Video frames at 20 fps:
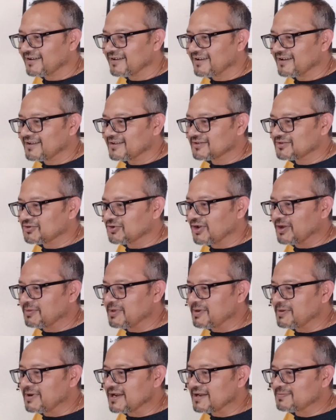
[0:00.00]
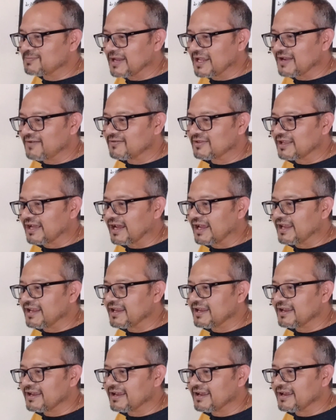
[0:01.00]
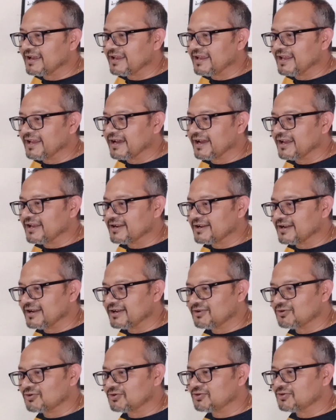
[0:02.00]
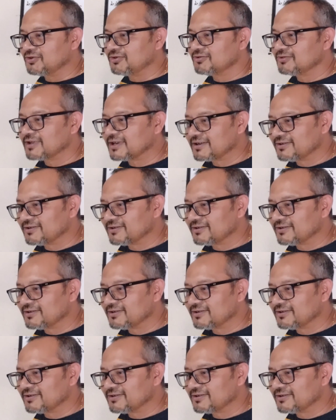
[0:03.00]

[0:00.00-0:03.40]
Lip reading: So everybody is playing with AI, right? Don't do that.